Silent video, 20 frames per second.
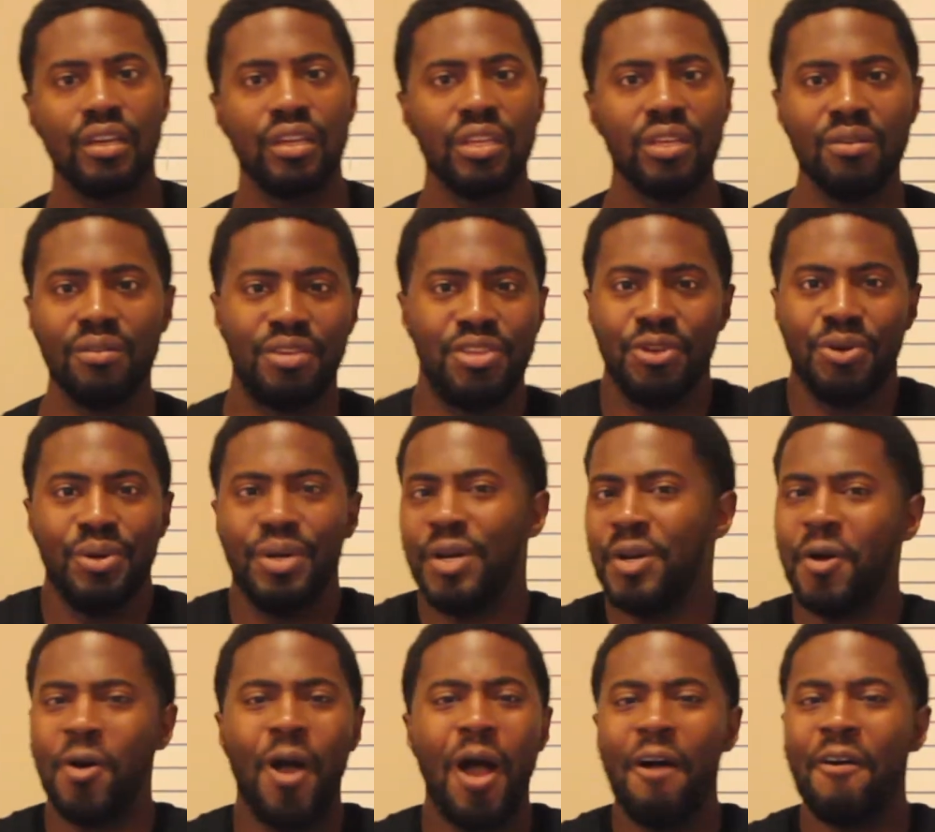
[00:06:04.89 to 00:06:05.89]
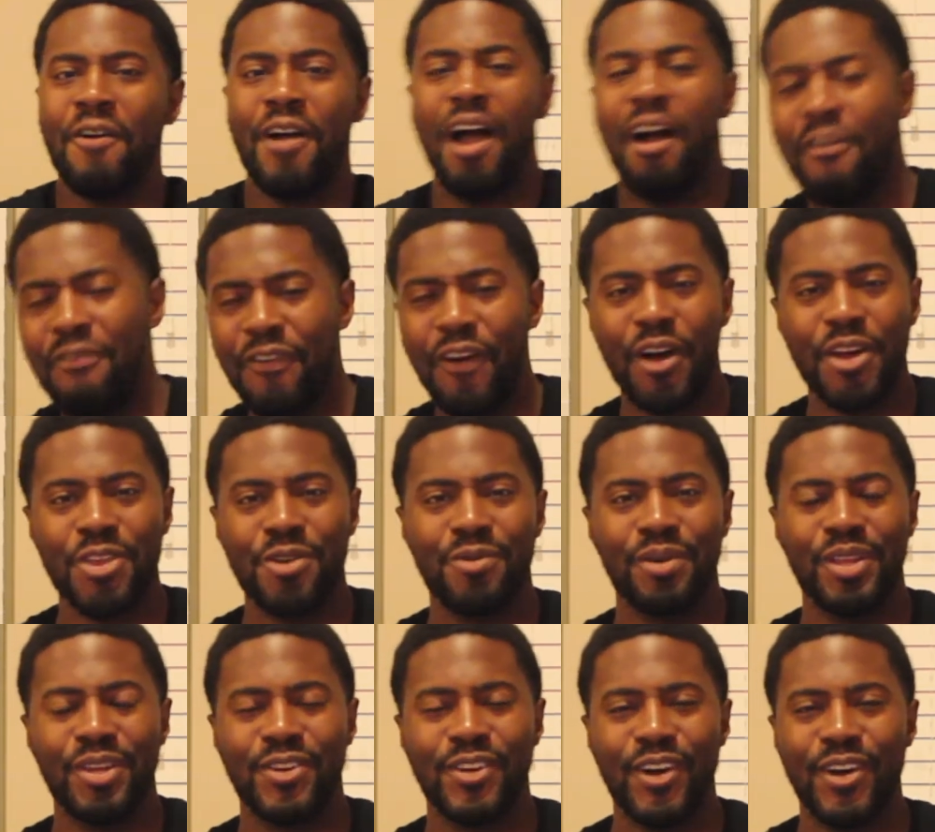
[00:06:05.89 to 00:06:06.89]
You wouldn't know how far you
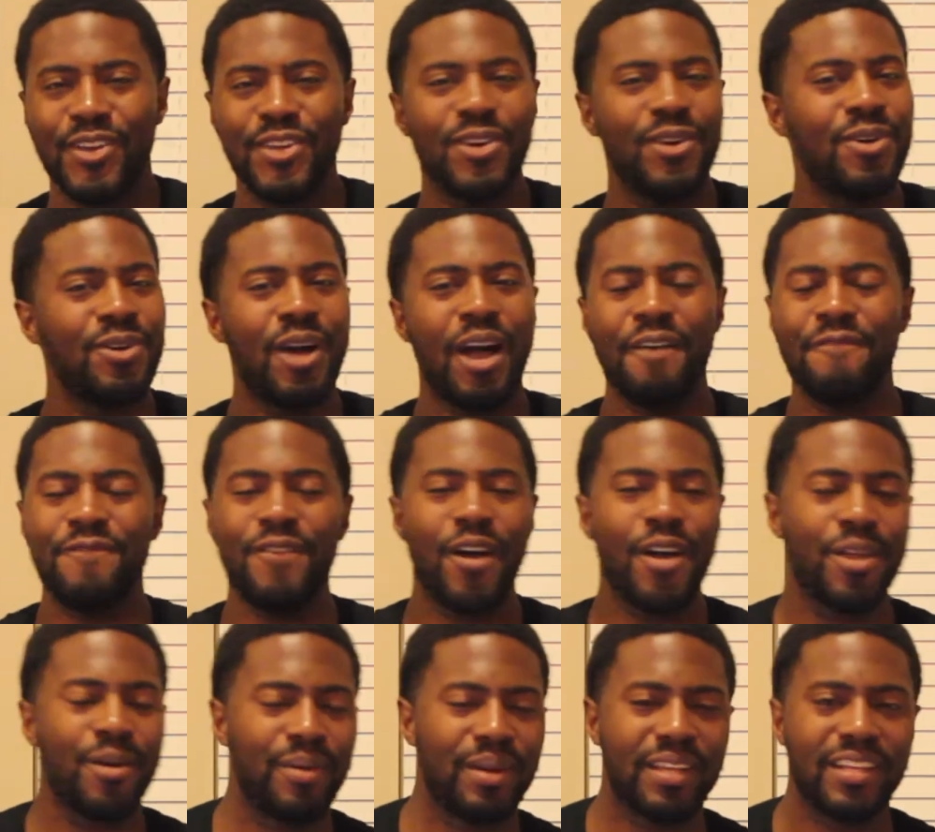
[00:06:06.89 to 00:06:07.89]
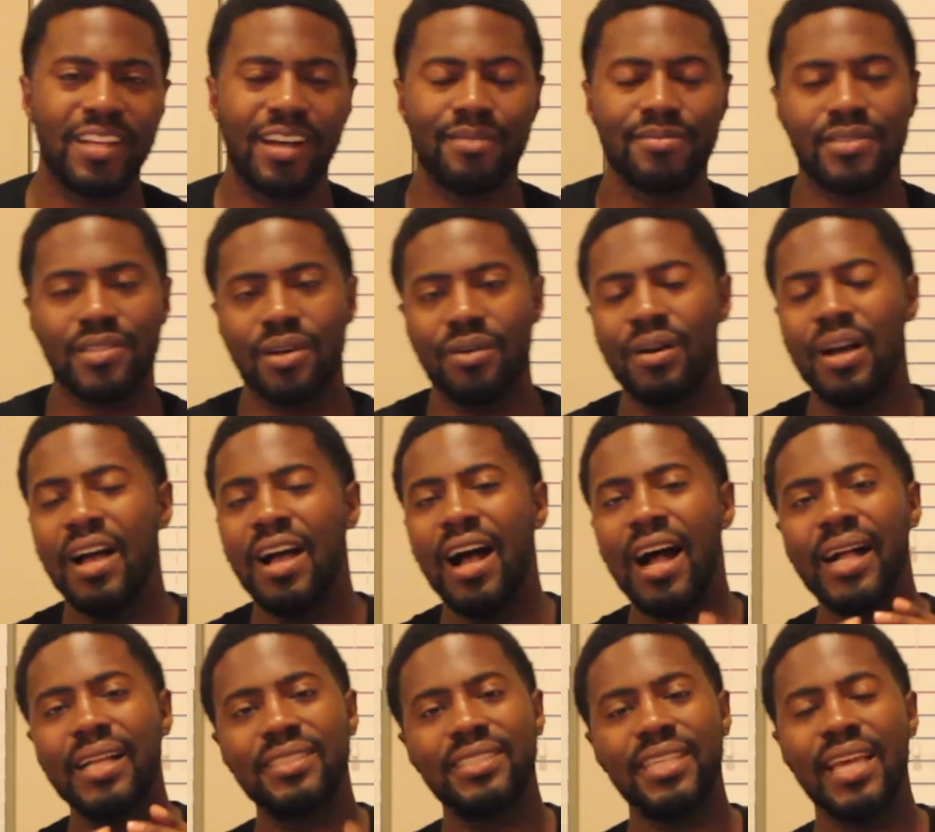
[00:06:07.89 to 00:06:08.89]
would have grown. You don't know how far you would have come. So
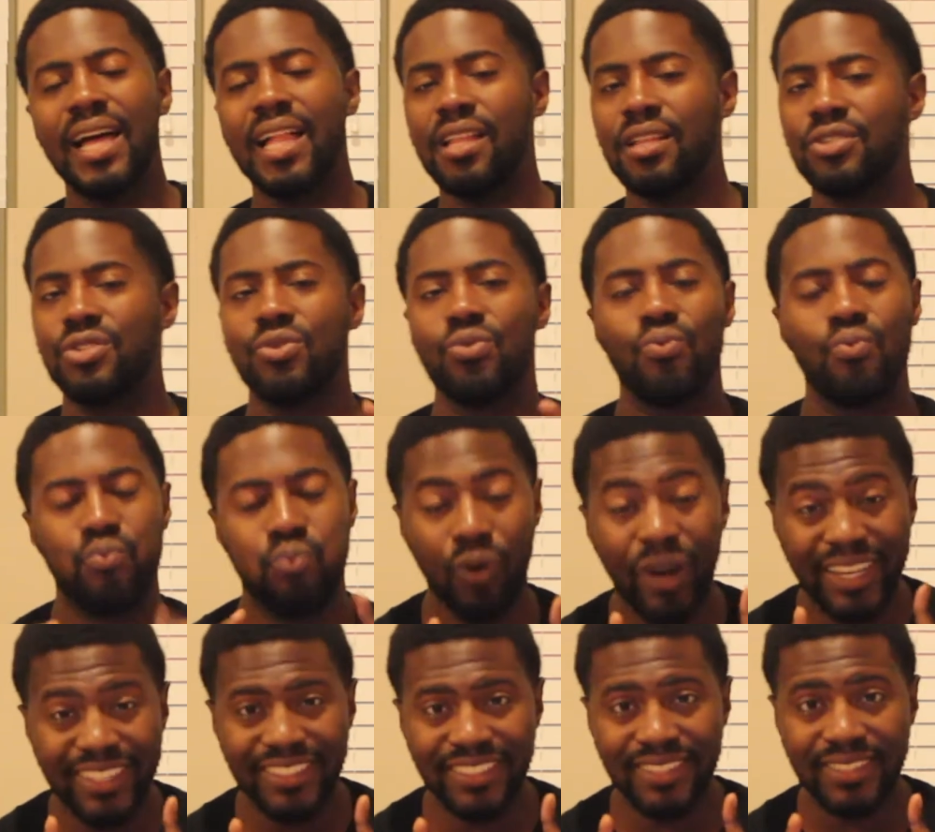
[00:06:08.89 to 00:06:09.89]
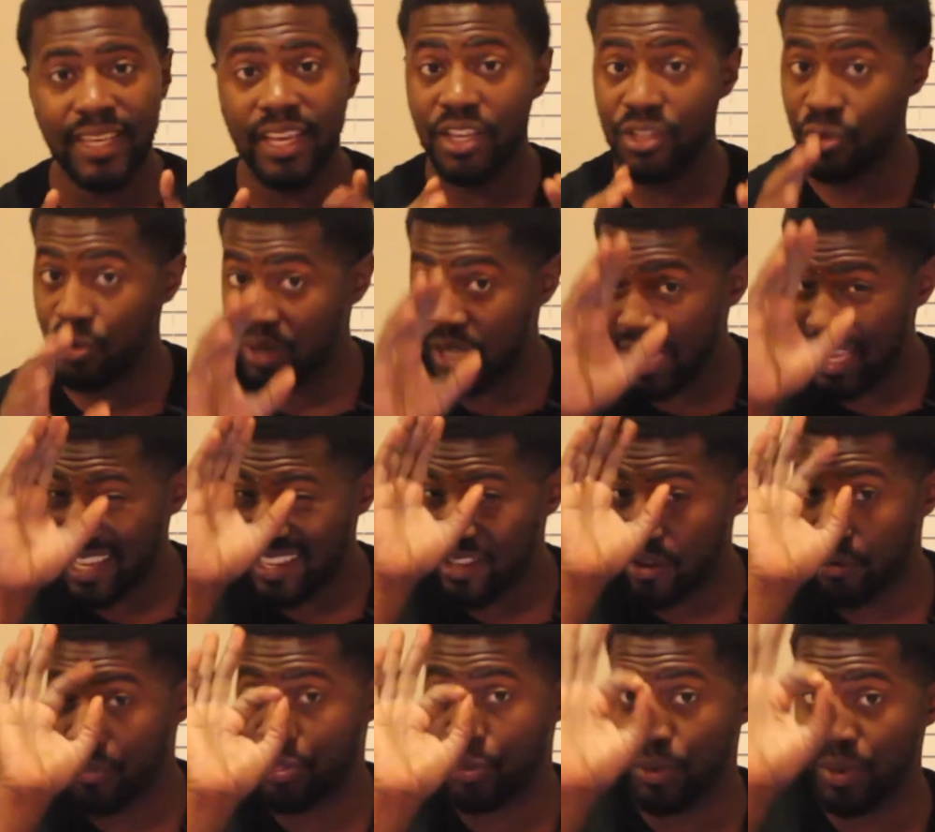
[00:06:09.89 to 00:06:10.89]
I challenge you, once you get
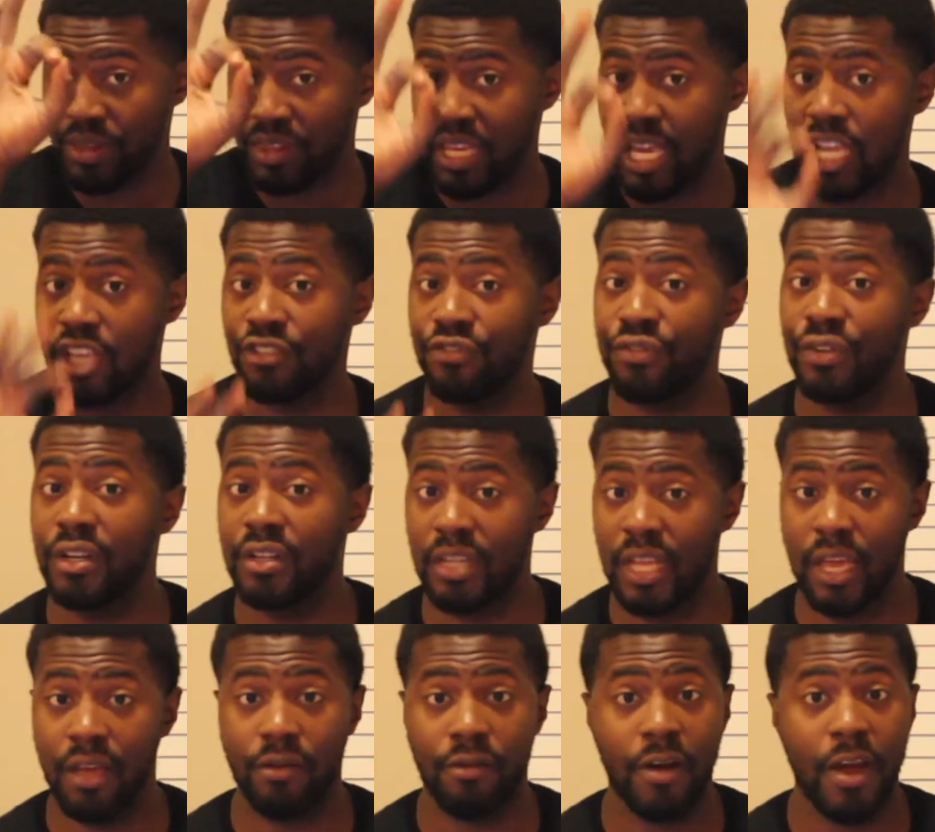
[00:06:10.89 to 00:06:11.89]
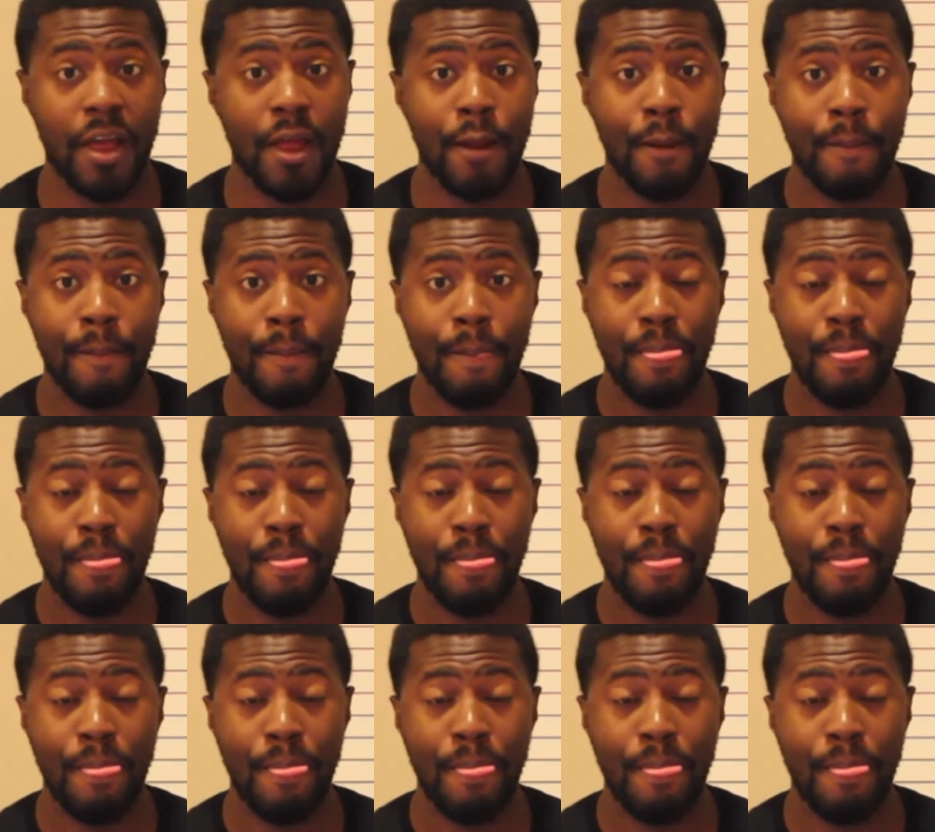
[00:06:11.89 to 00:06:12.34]
your 3 things for the day, all right?